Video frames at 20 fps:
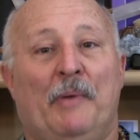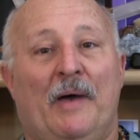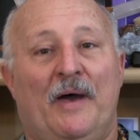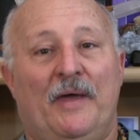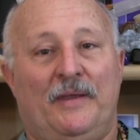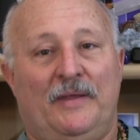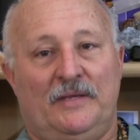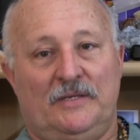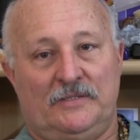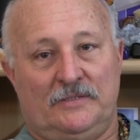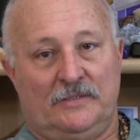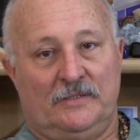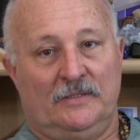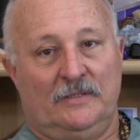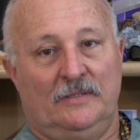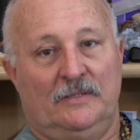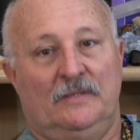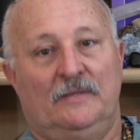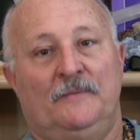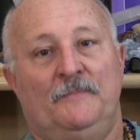bodies.
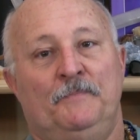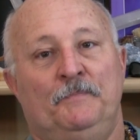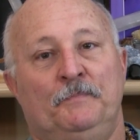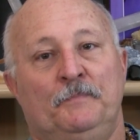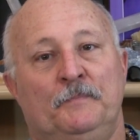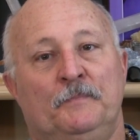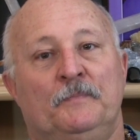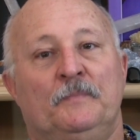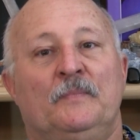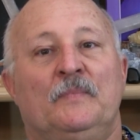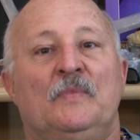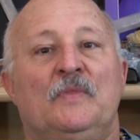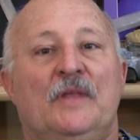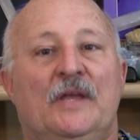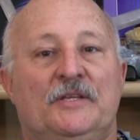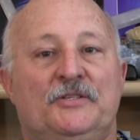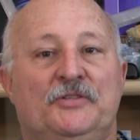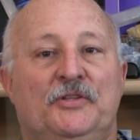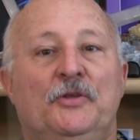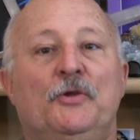
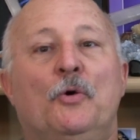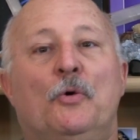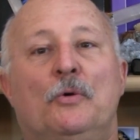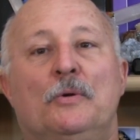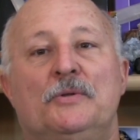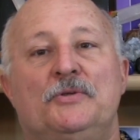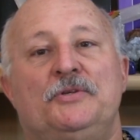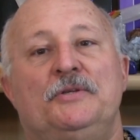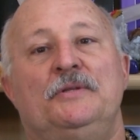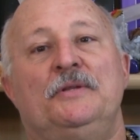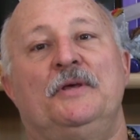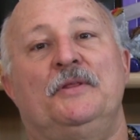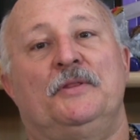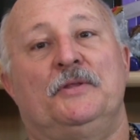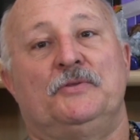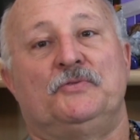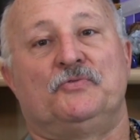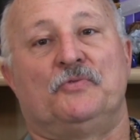That's the origin of the